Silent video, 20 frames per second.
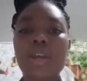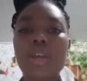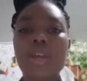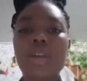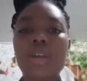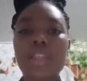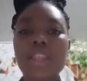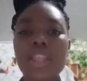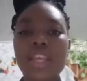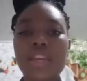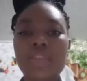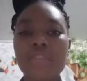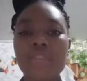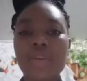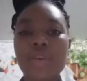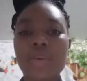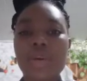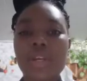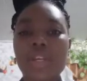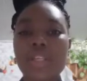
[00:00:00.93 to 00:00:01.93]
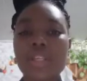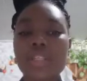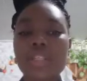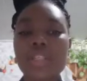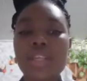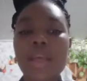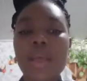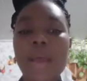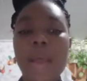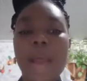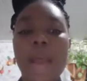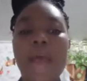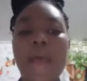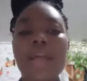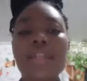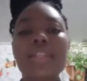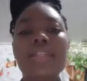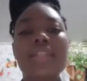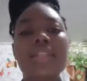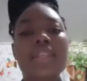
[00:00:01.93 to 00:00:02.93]
Good day, viewers.
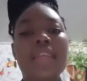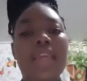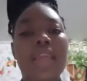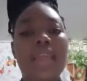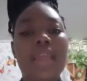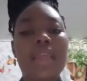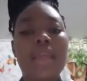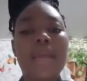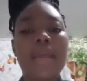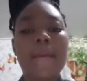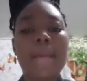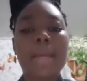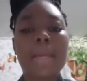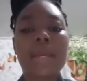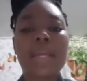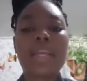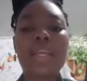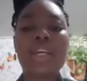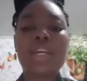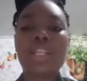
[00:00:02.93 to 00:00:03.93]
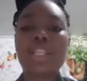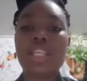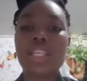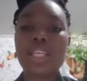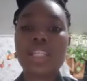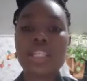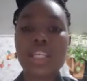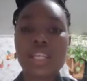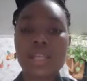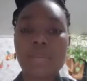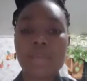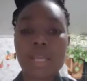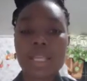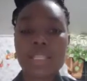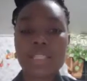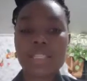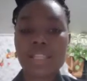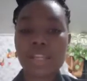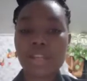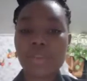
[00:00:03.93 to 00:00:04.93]
Today, my colleagues and
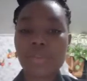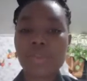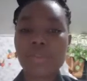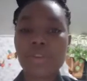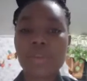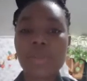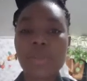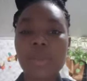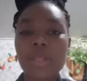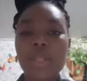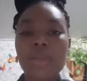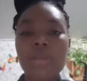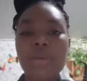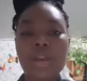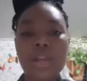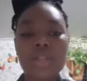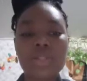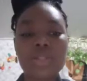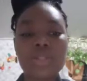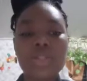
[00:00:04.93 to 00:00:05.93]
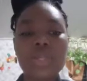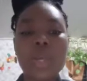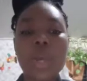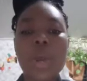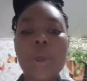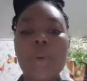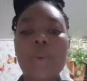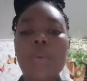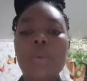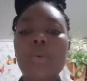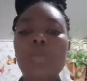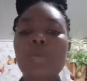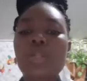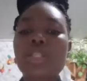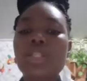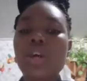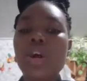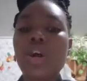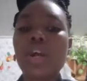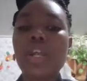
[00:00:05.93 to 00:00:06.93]
myself, Camilla Branch, will be
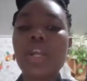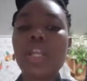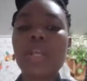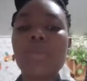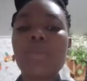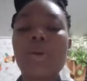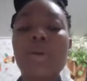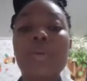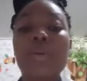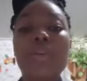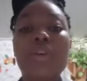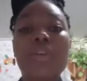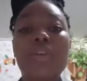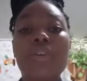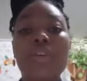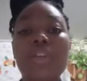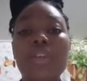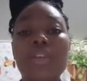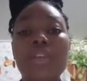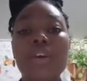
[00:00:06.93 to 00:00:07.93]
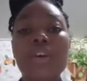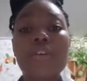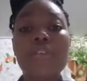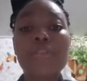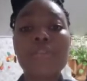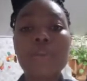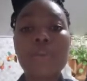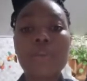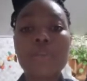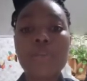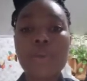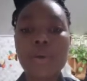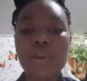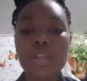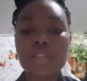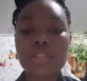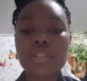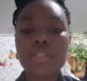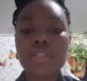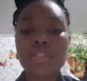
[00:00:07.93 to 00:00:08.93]
talking about the critical
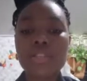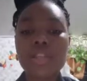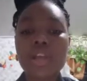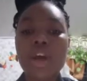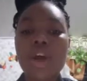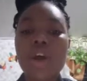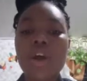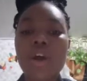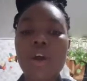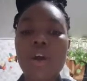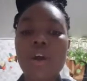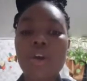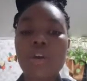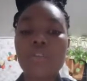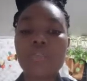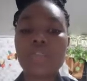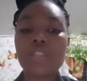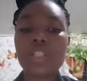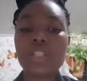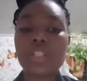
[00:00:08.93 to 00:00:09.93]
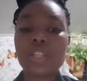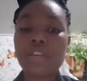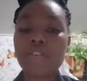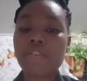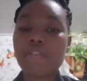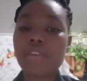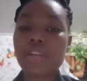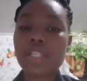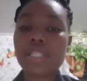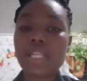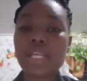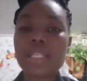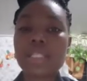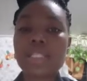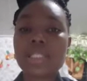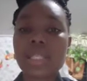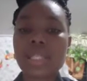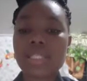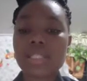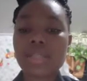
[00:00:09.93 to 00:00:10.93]
viewpoints of the different
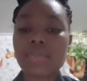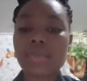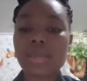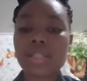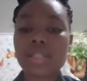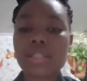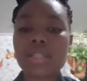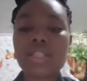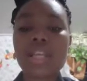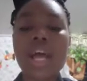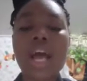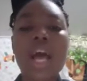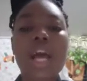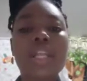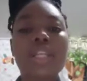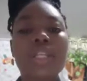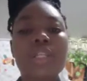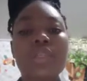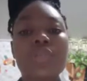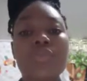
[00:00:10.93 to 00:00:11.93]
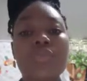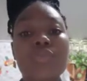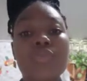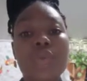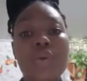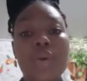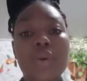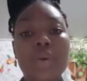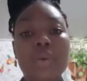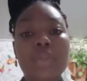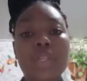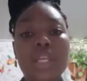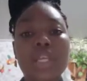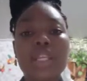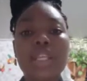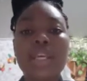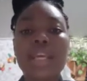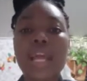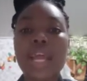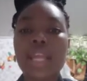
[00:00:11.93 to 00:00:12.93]
assessments and its role in
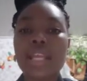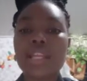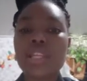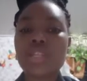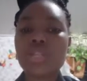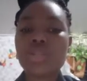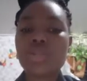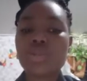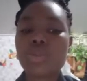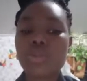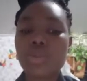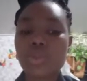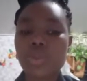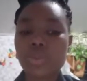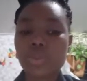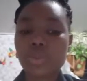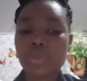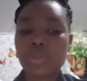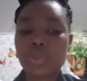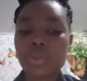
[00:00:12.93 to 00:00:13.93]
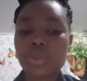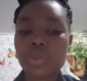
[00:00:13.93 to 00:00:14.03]
the Guyanese school.